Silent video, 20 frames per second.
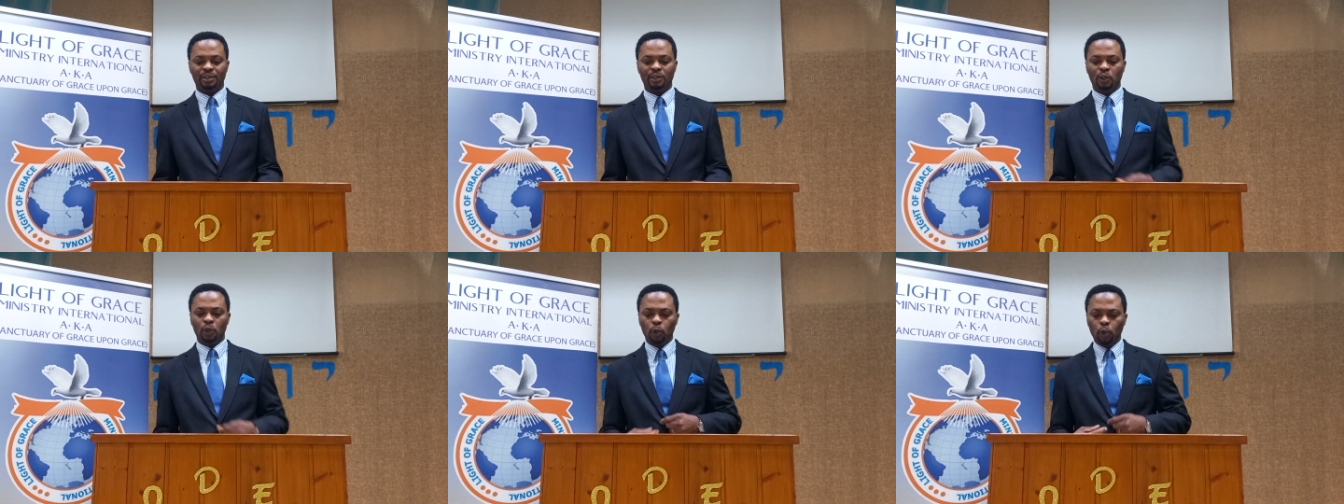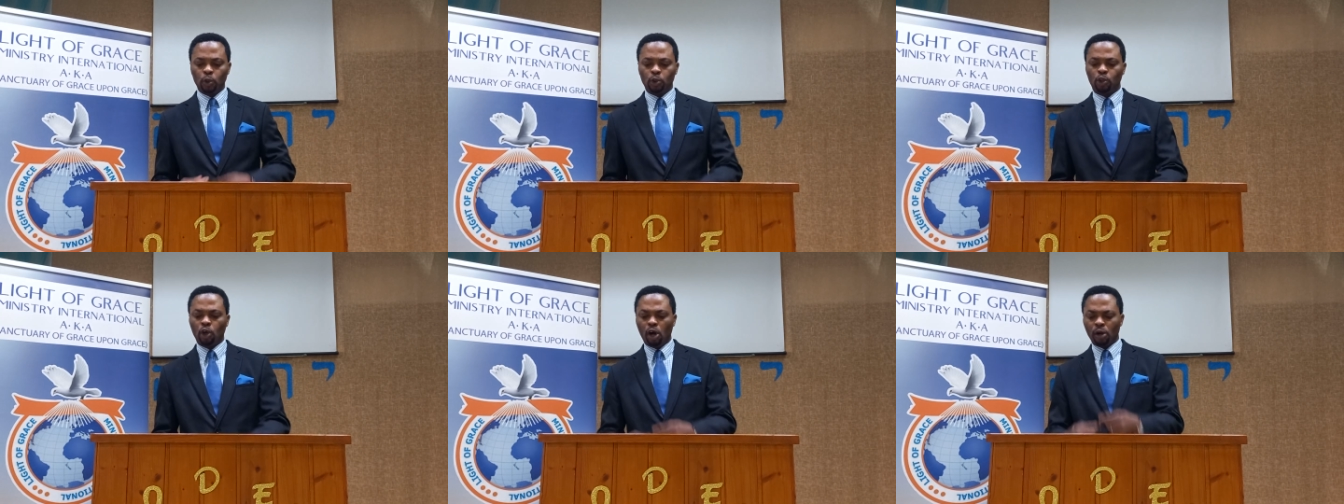
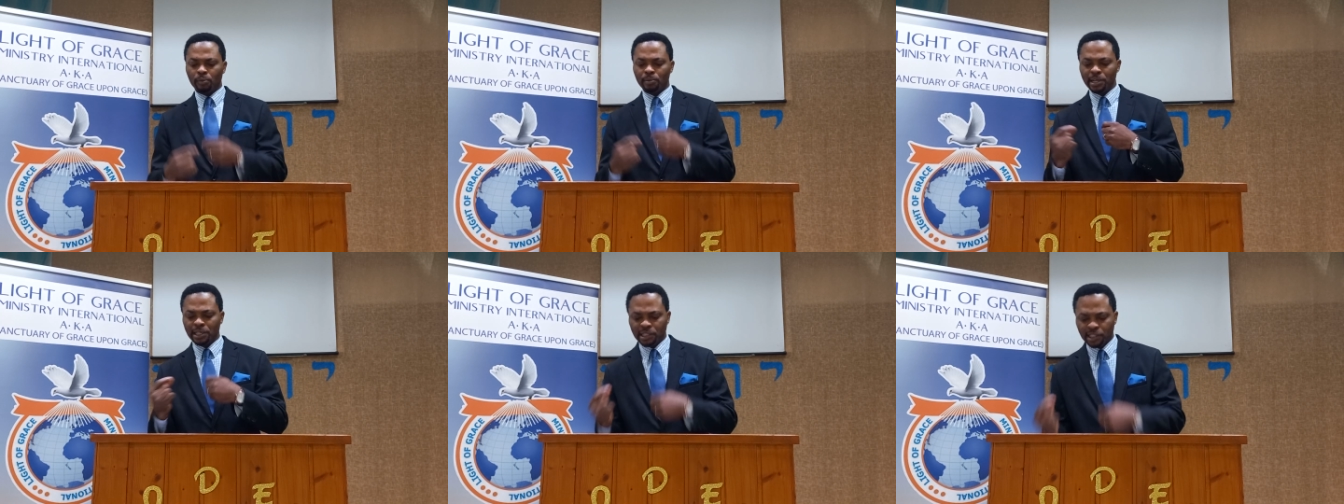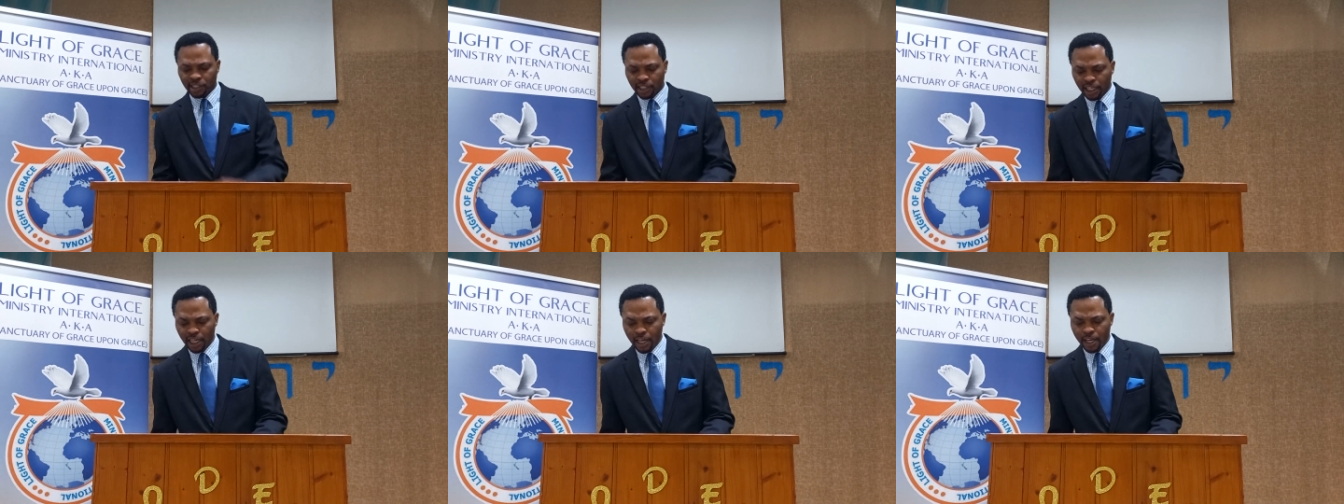You don't
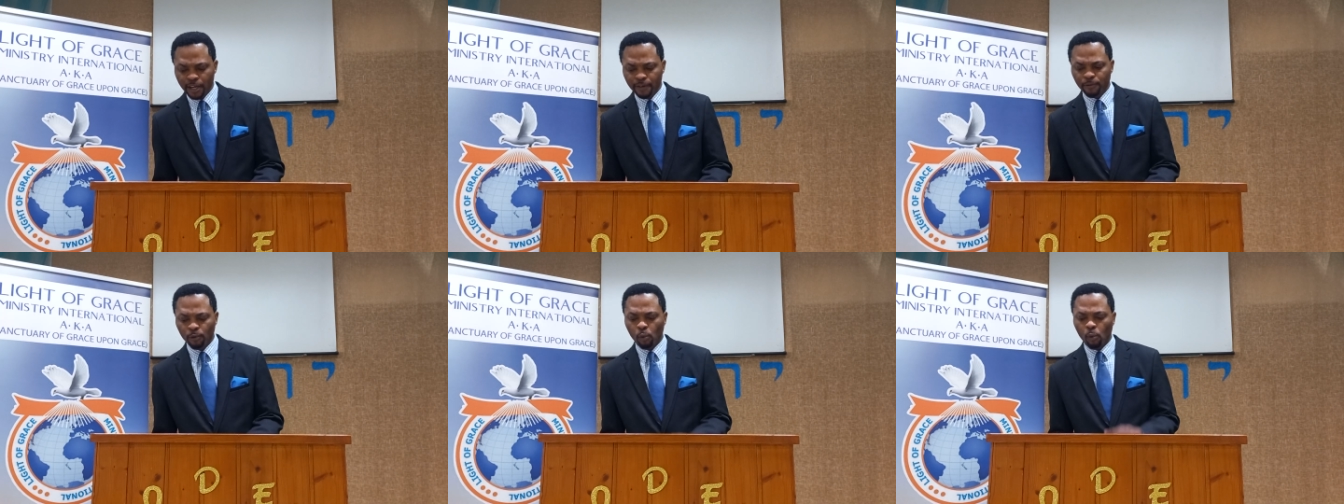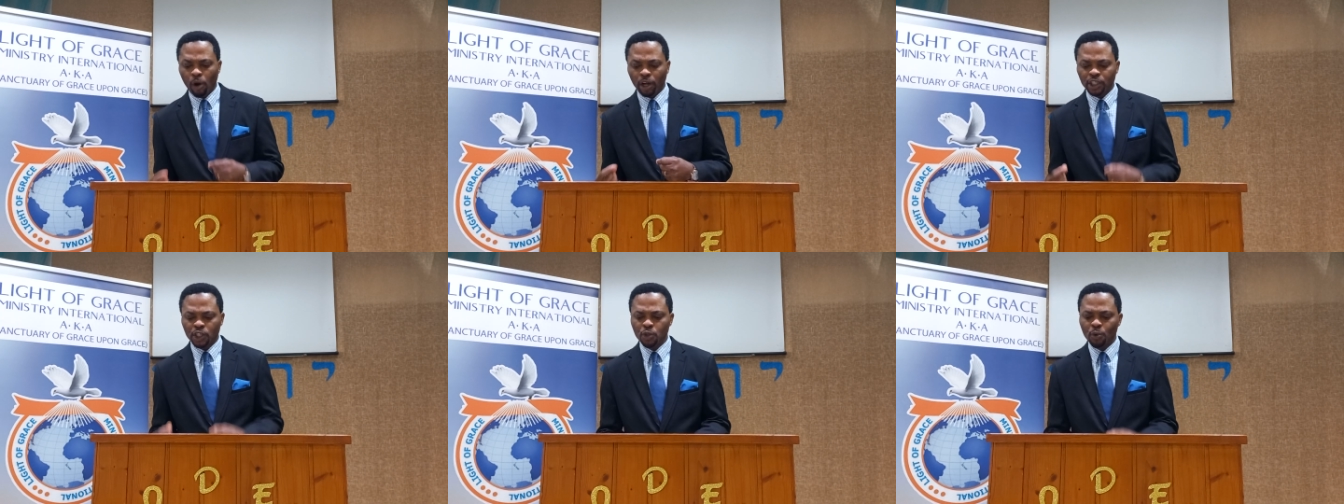receive
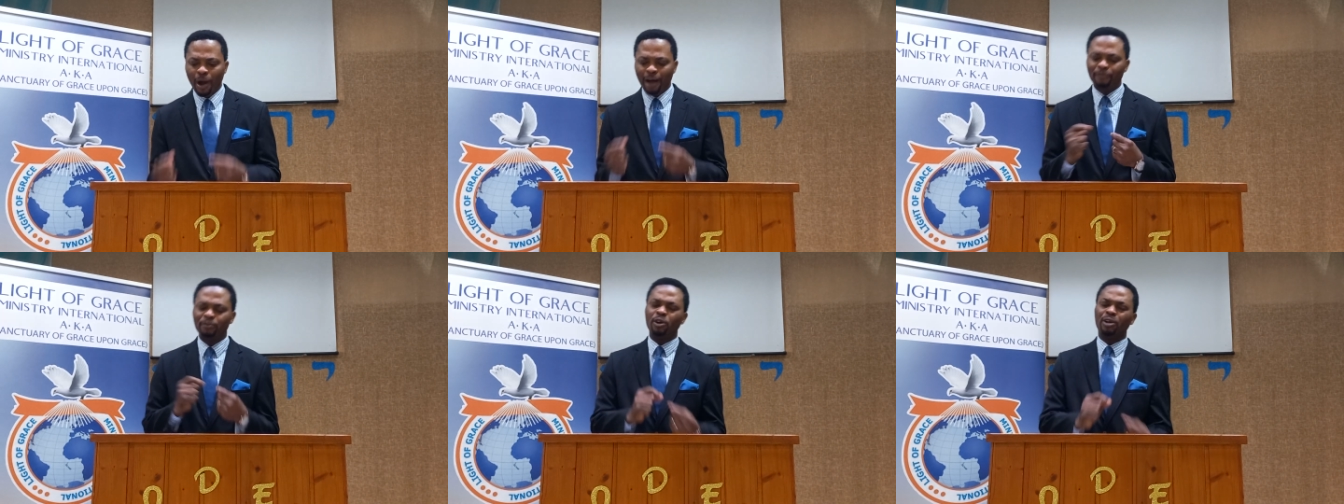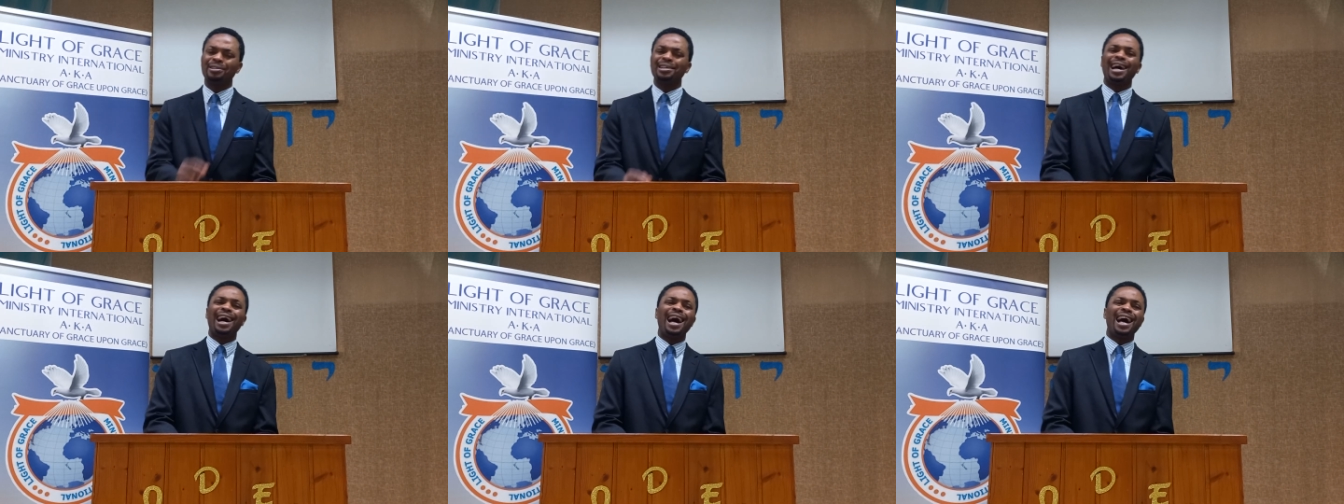what you have
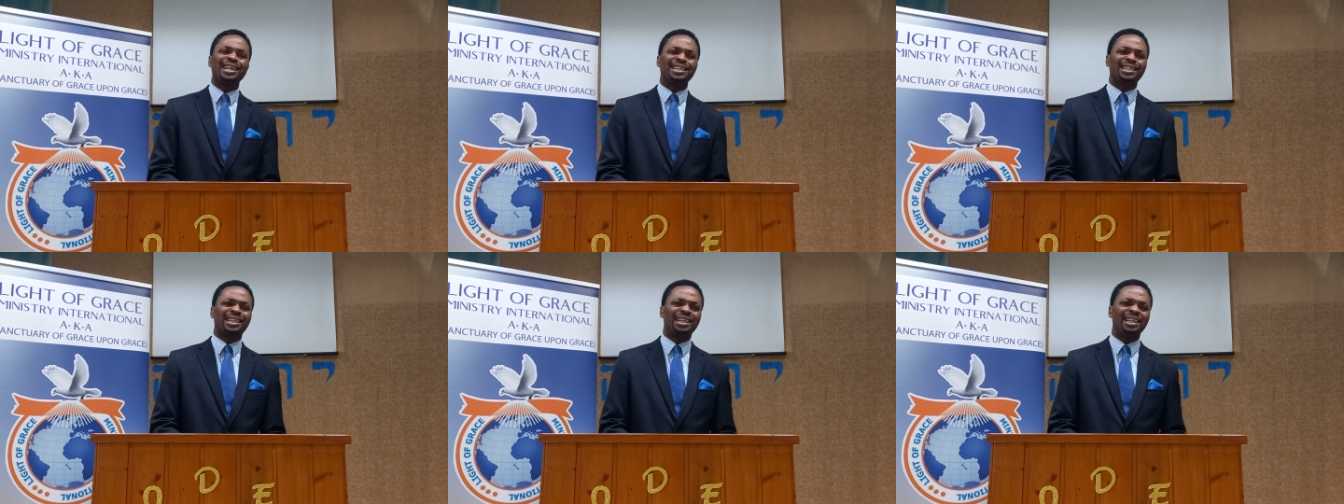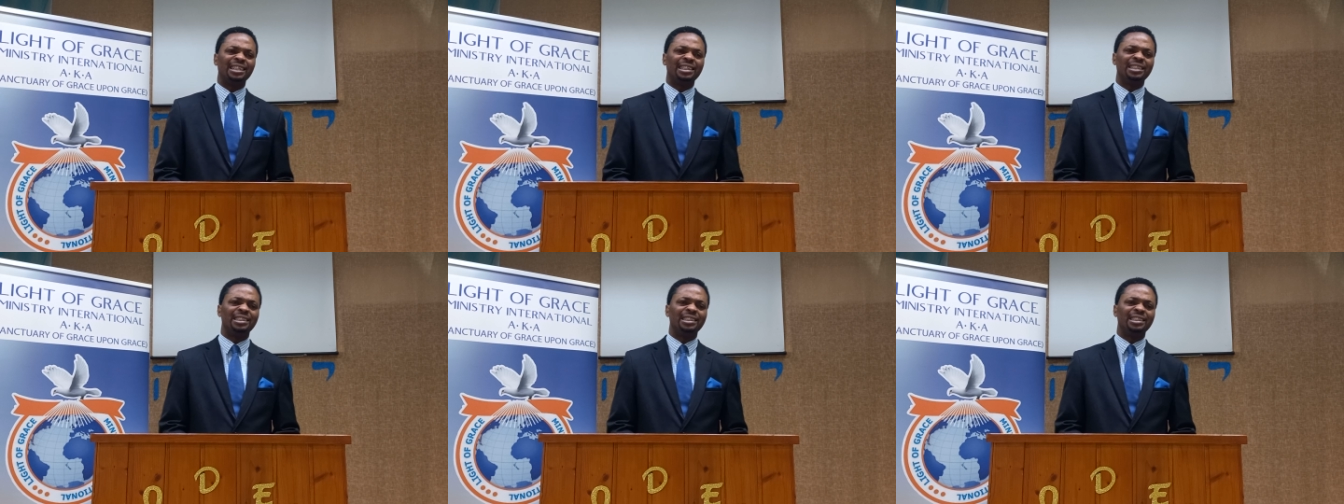not asked.